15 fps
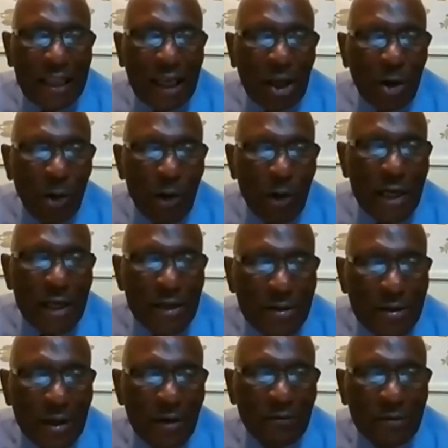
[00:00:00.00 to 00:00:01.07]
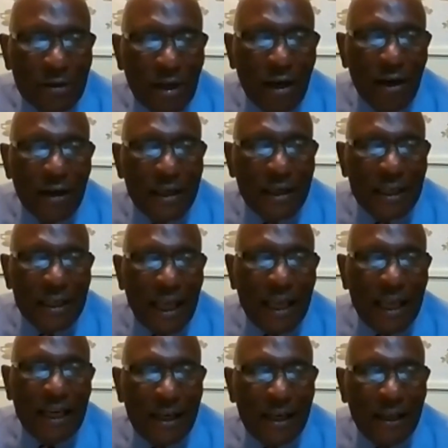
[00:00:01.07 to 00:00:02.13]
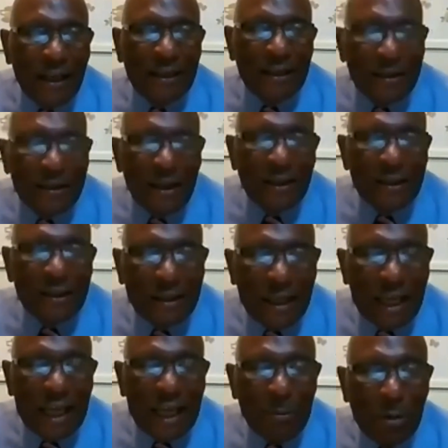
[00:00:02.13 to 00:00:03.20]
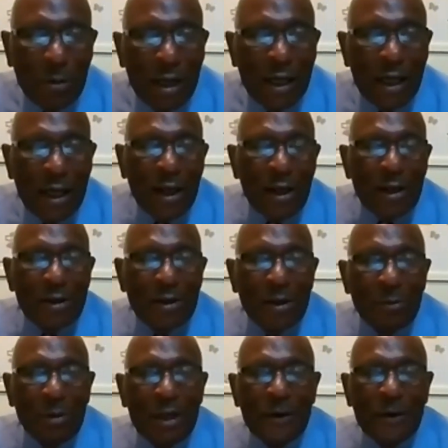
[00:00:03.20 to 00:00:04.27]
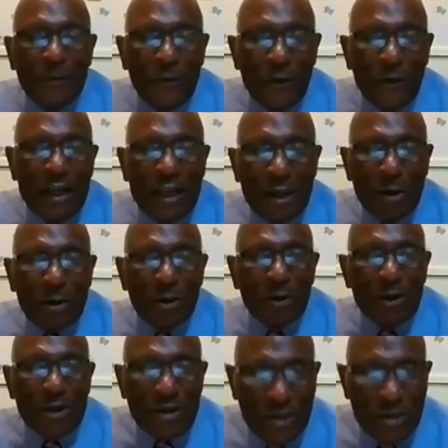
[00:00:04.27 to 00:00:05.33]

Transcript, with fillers: the grace of God. And had not God came to be a friend to the